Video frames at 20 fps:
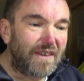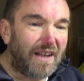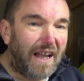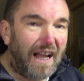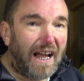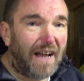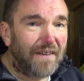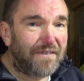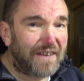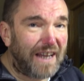
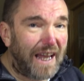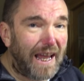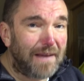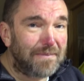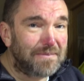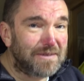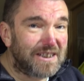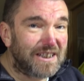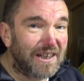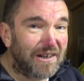I have
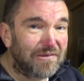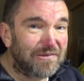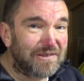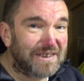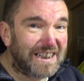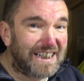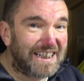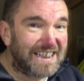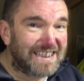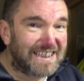kept the old
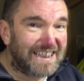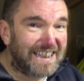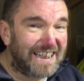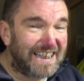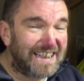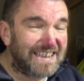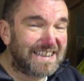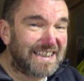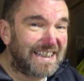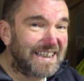diesel
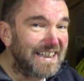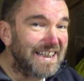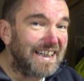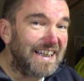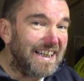heater.